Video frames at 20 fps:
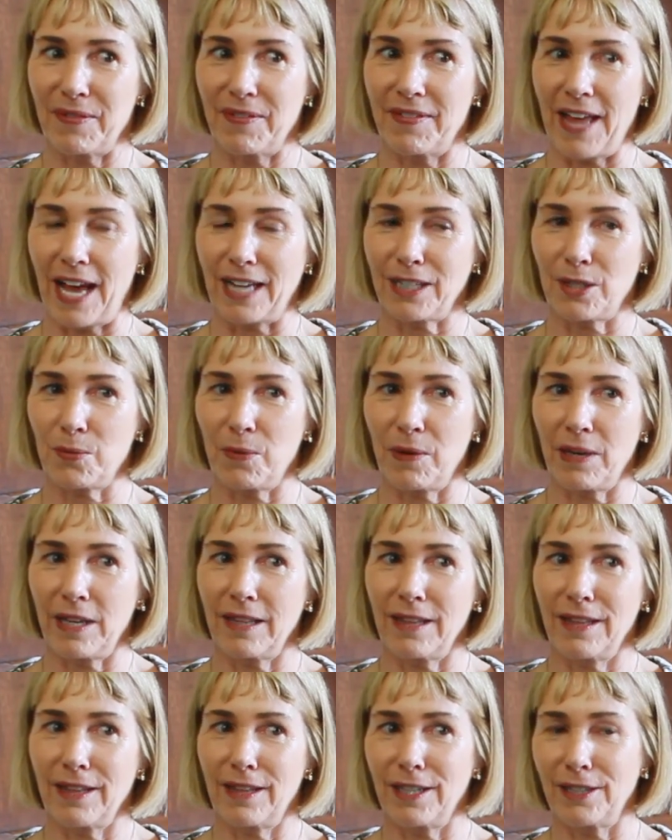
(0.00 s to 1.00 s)
That's
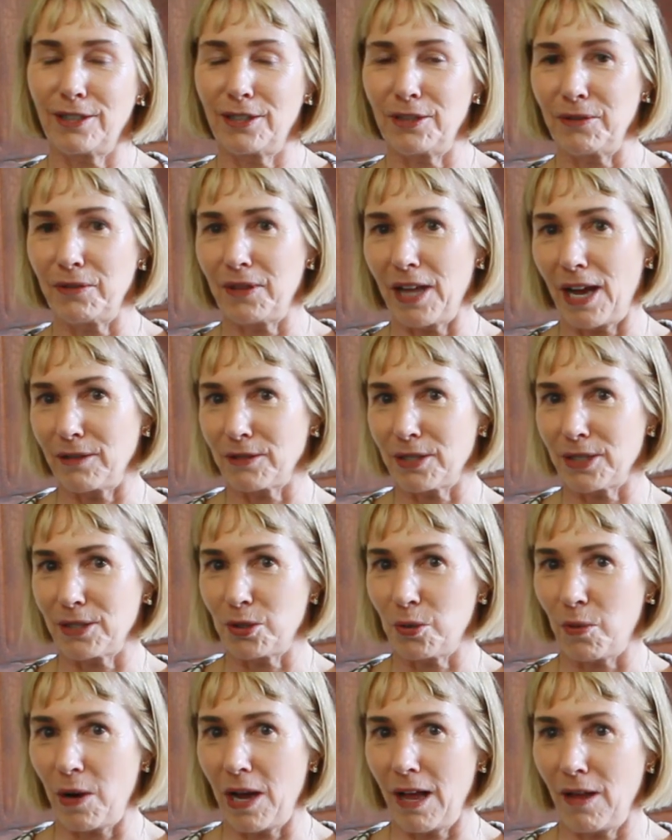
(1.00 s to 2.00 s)
what the
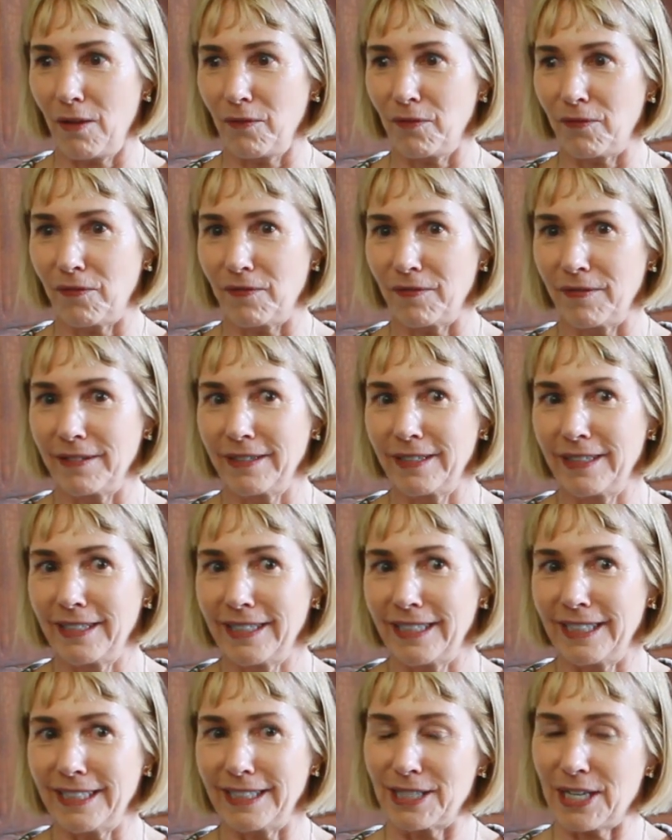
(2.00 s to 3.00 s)
2012
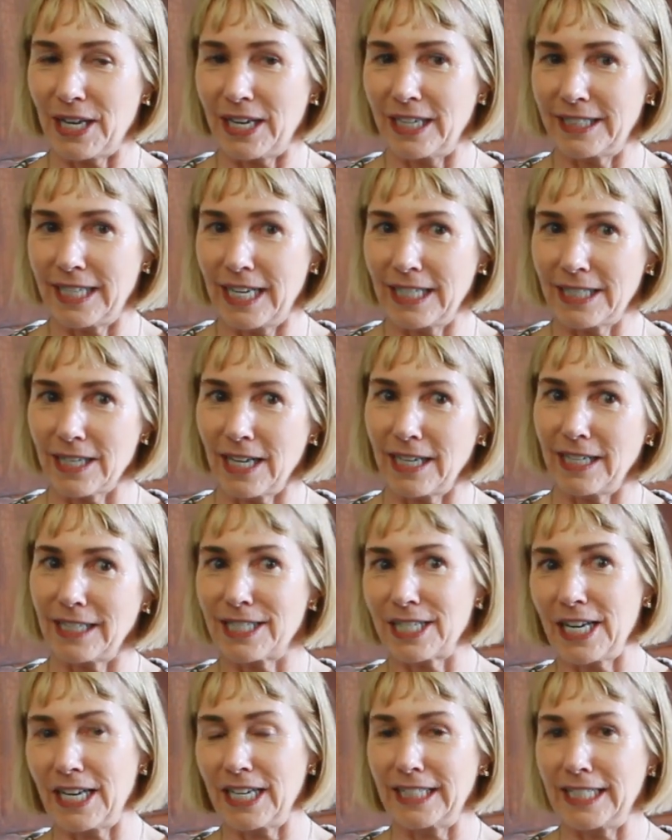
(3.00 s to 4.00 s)
is going to taste like.
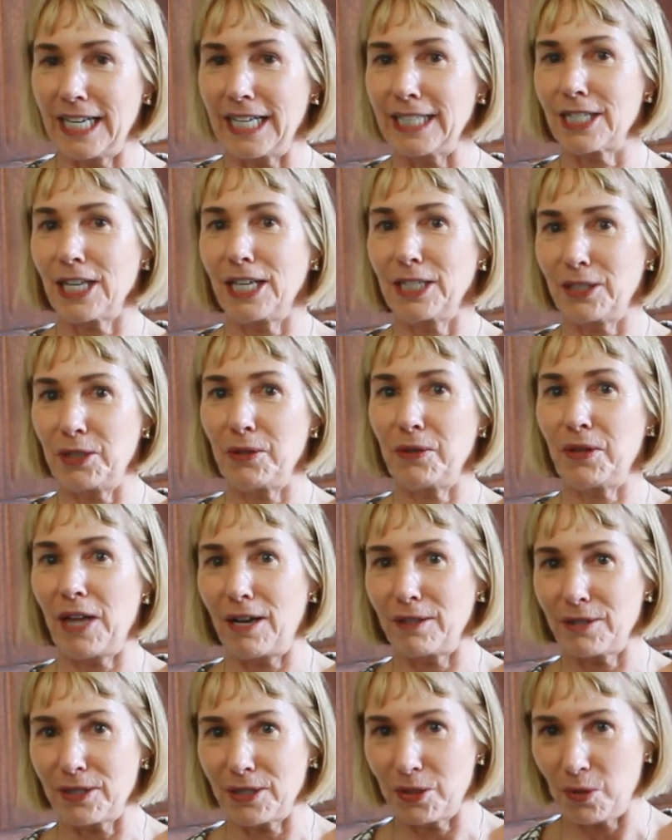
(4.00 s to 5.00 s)
It's going to taste like
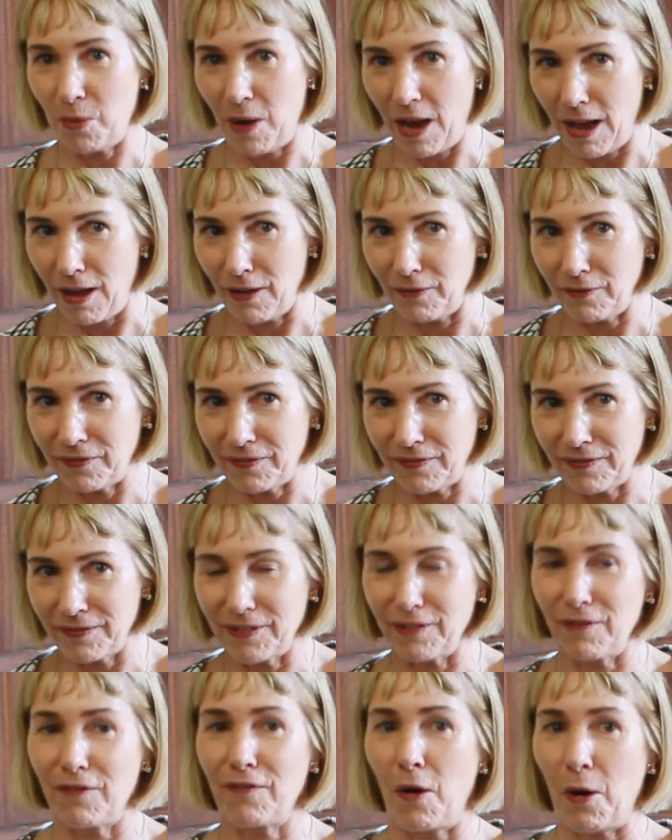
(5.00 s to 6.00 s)
2012,
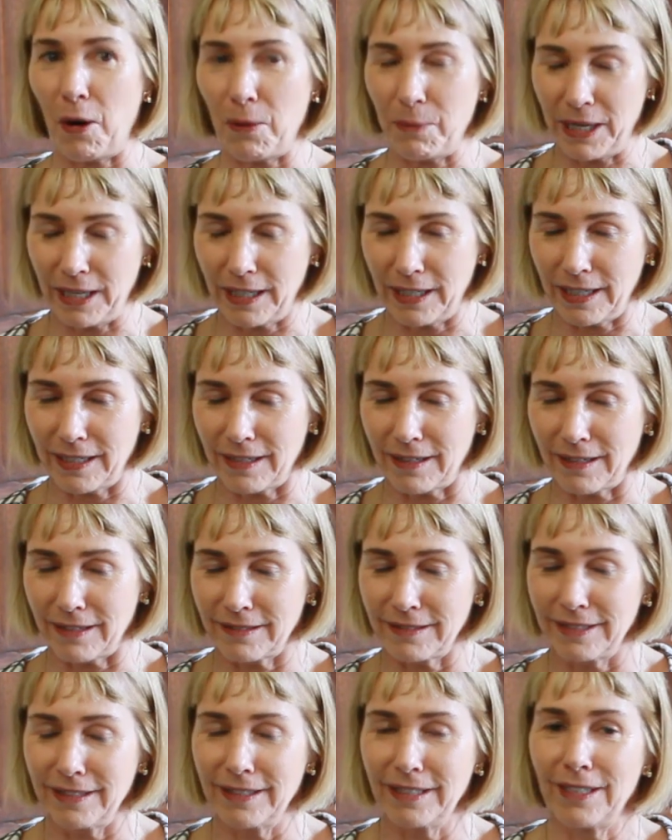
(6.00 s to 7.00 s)
the farming year.
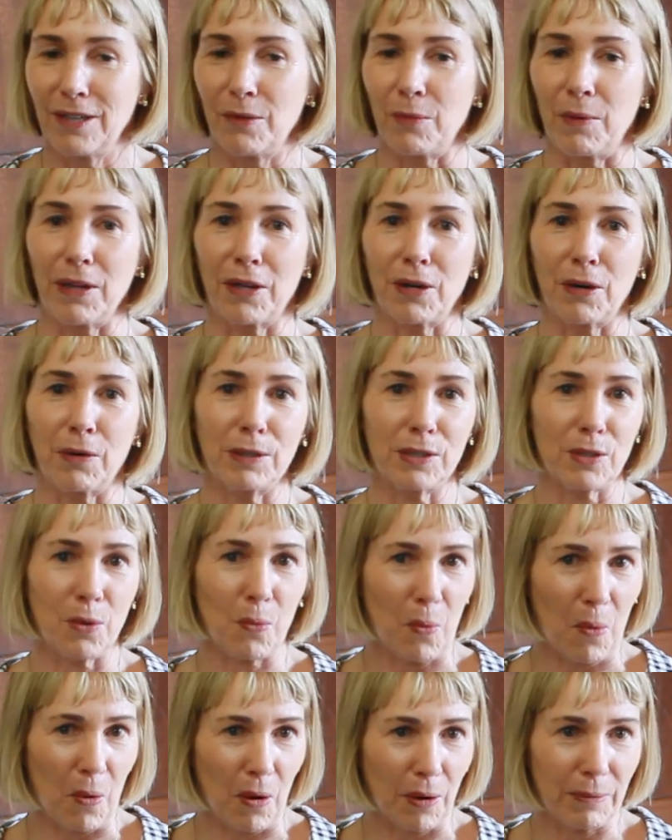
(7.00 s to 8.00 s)
Whether it was a
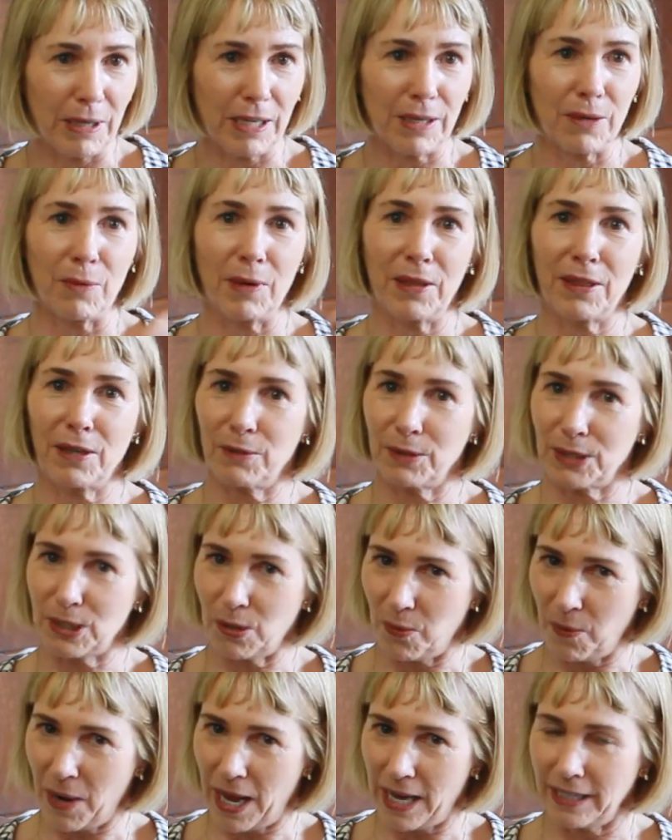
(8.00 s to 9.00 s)
warm year, whether it was a
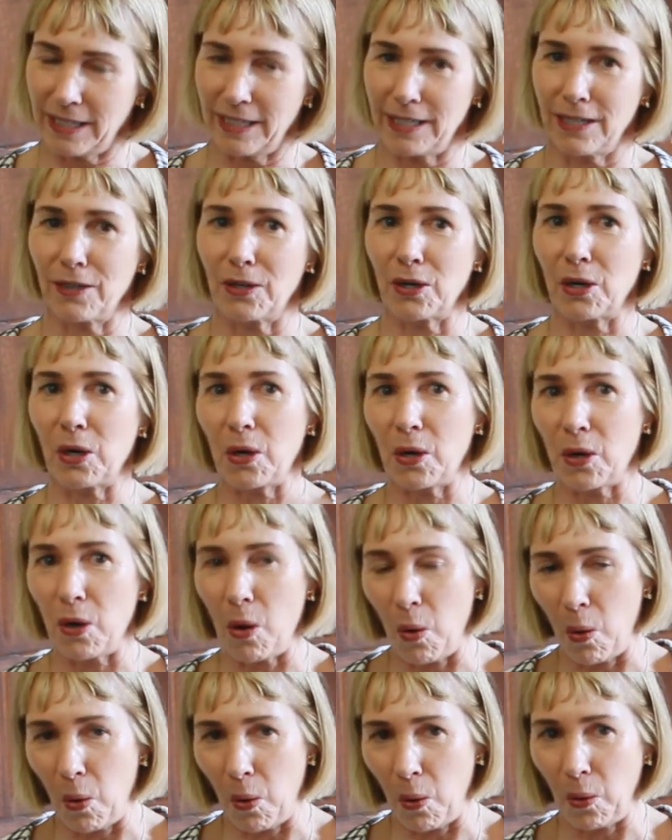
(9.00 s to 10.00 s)
wet year,
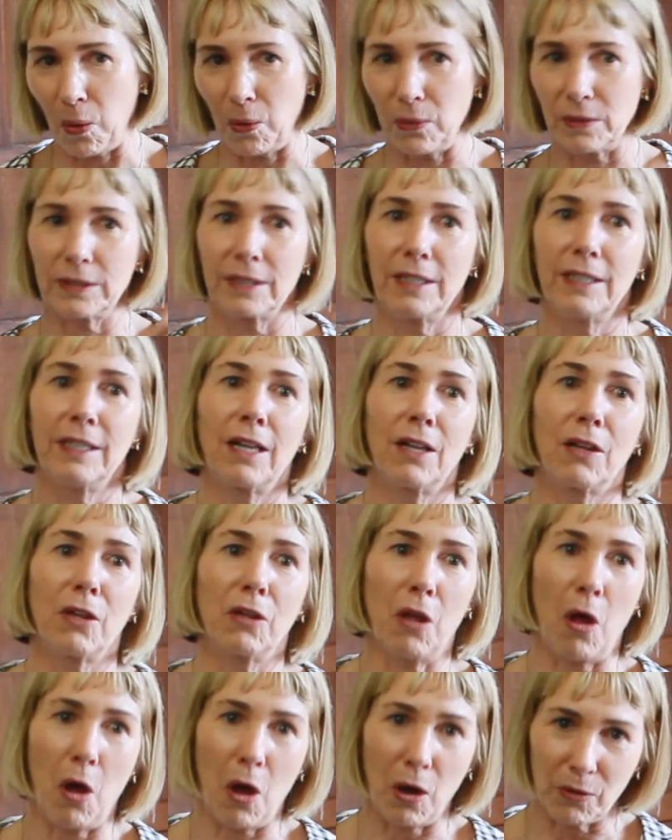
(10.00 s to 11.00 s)
cold,
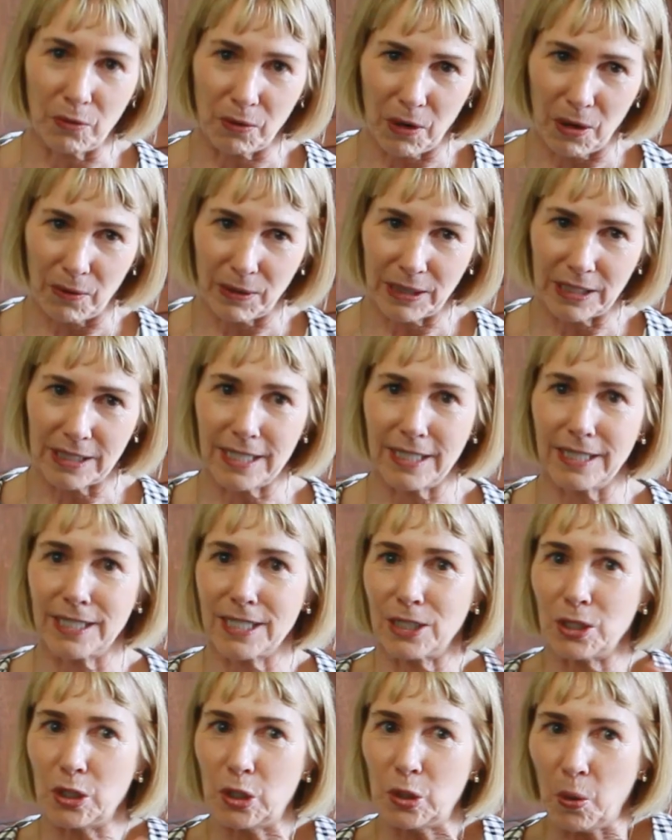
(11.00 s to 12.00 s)
long growing
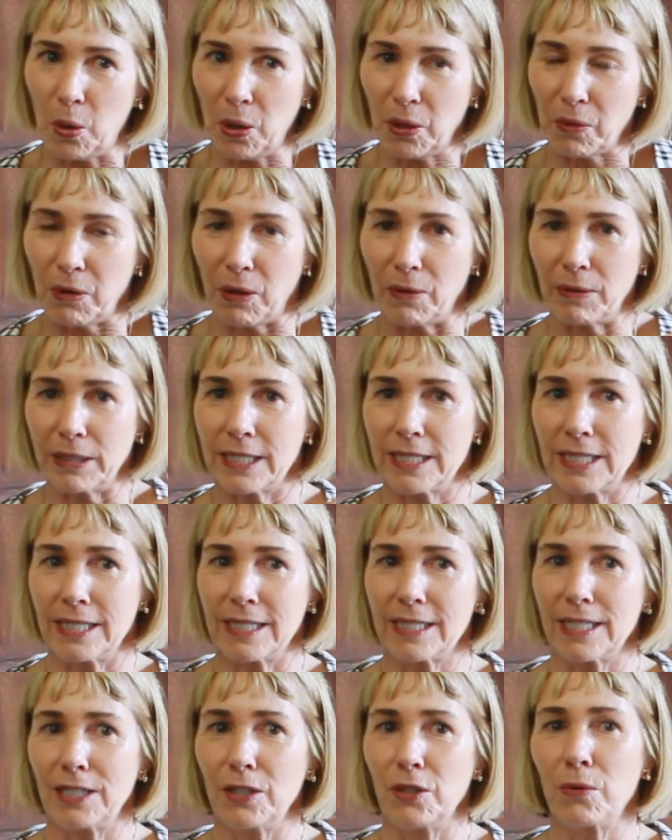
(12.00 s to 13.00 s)
season, short growing
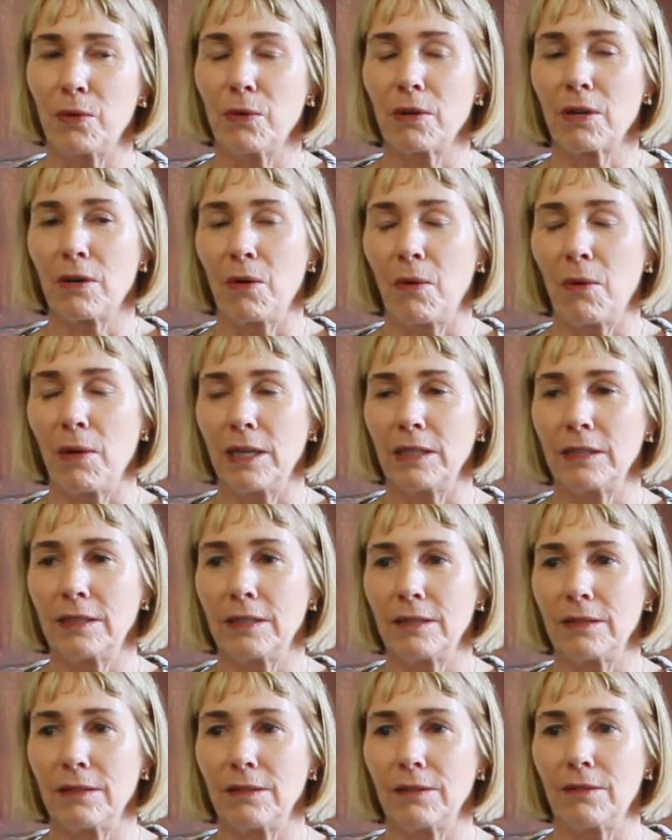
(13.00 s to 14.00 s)
season, you are going
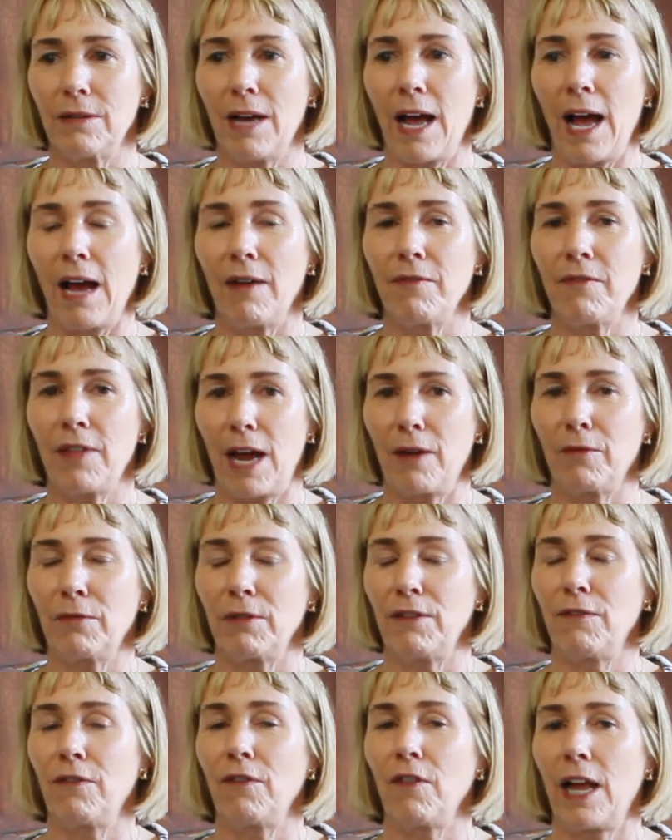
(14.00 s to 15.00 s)
to have that
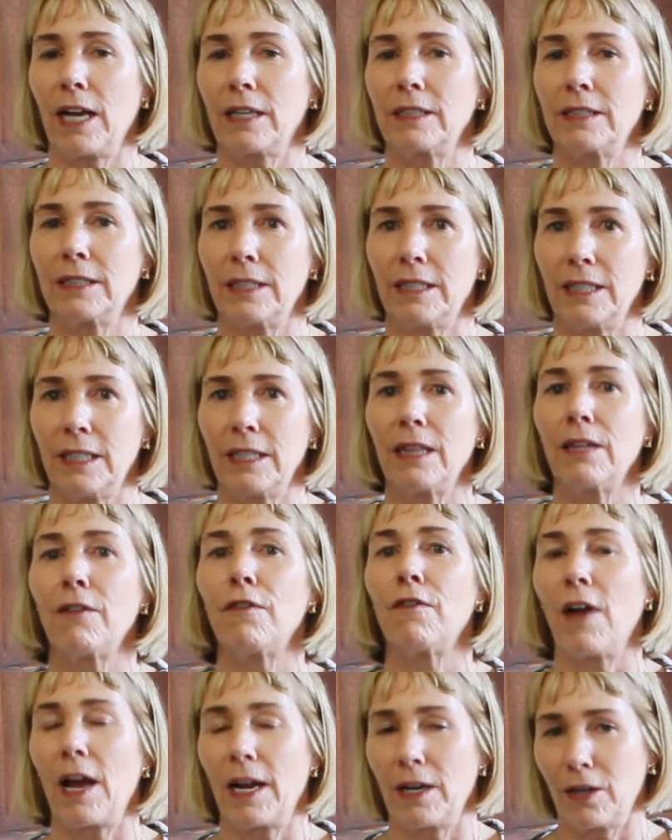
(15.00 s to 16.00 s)
reflected in the
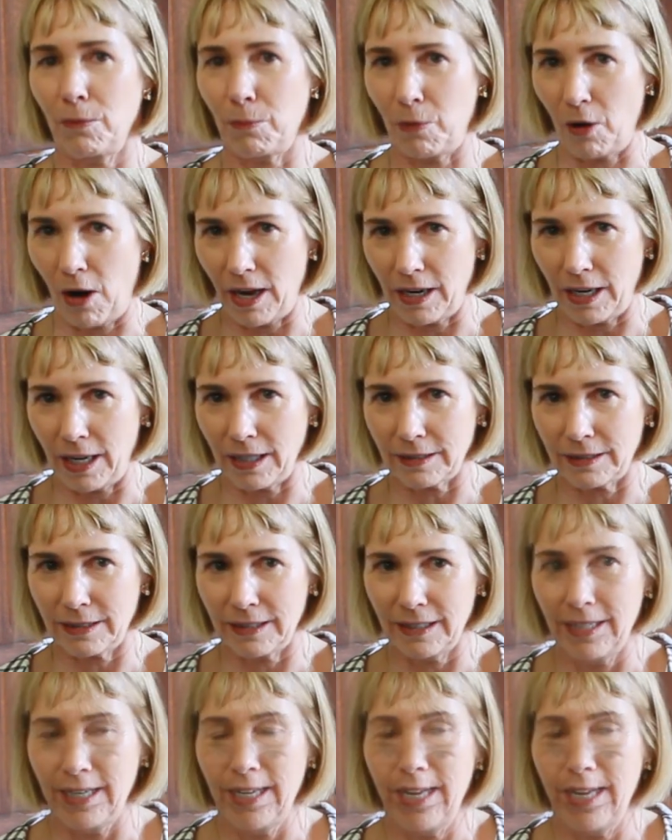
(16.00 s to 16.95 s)
final product.